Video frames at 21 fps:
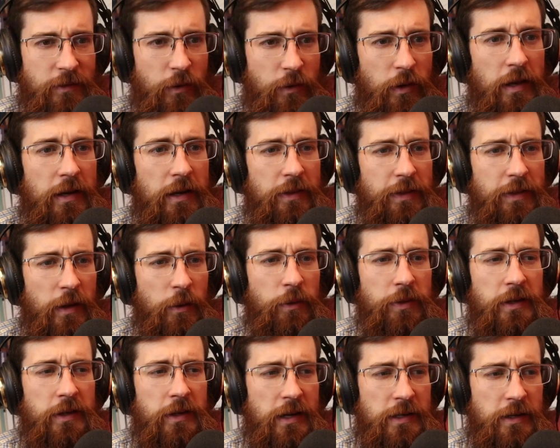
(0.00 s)
anything with
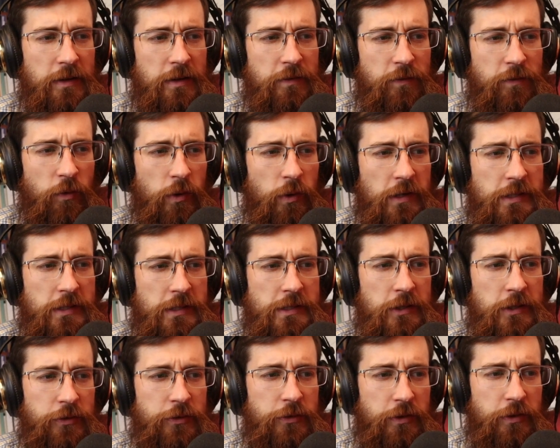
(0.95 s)
a
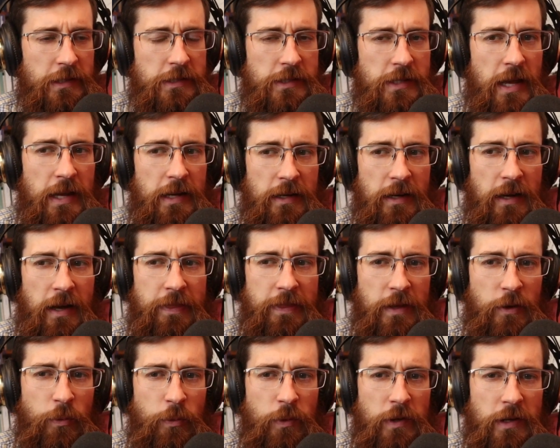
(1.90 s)
1946 release date. I
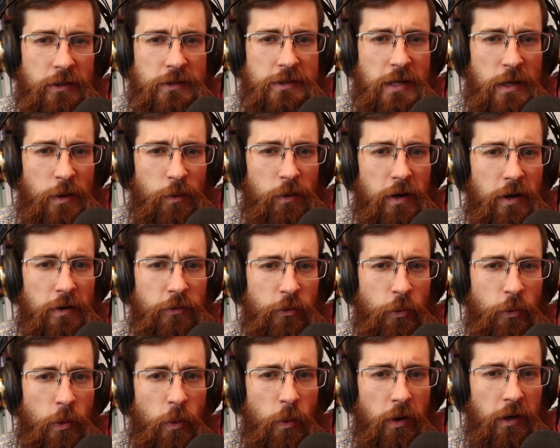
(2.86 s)
think we can say whatever
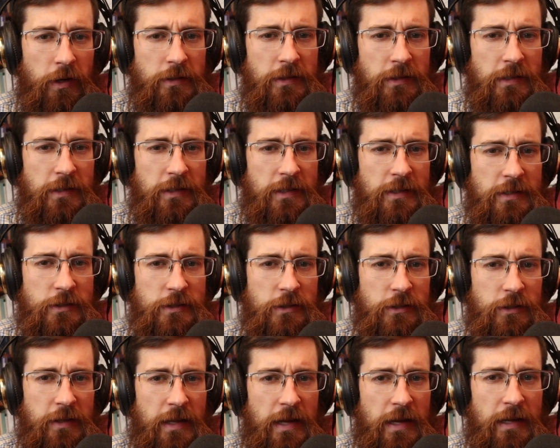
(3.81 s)
we want and
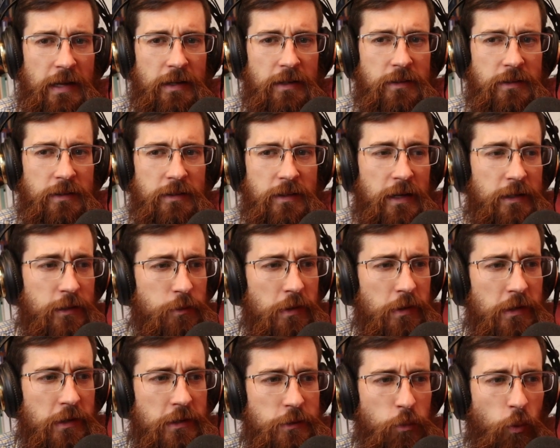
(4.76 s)
consider that not to
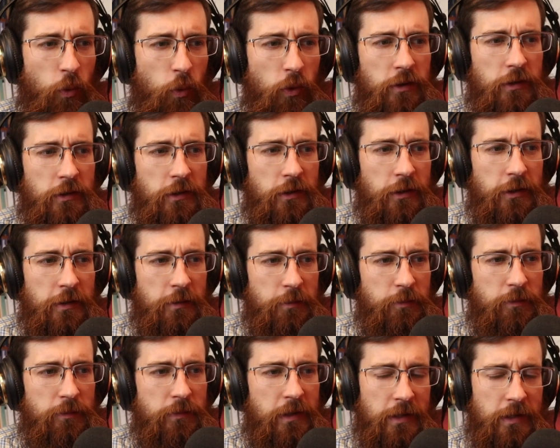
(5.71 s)
be a spoiler alert,
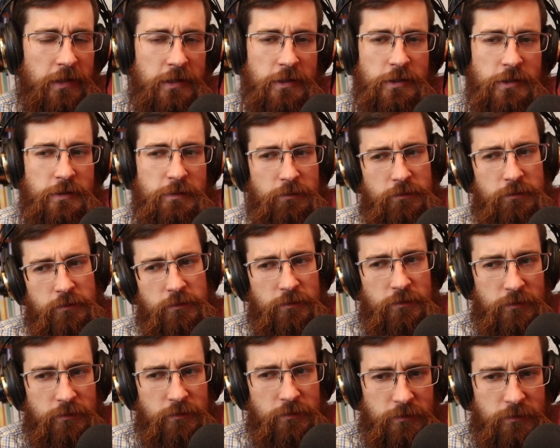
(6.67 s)
because
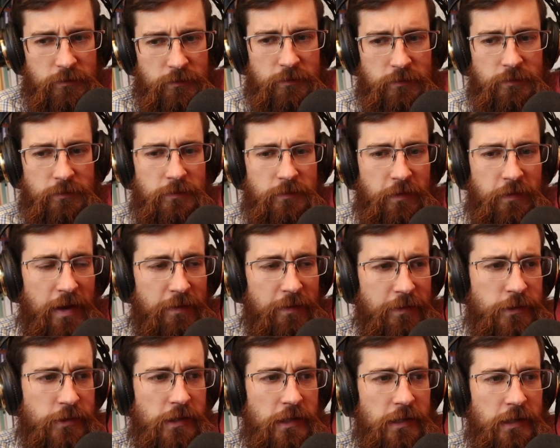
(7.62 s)
if you
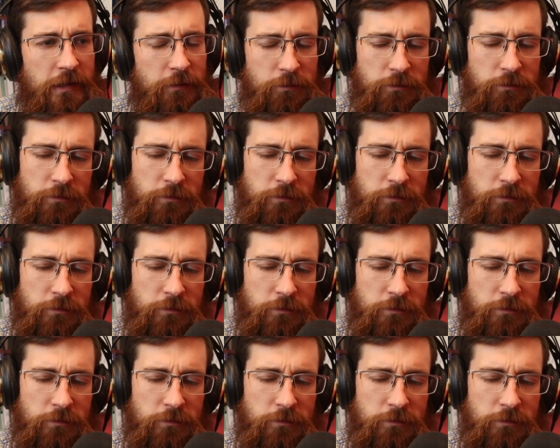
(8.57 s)
haven't seen it,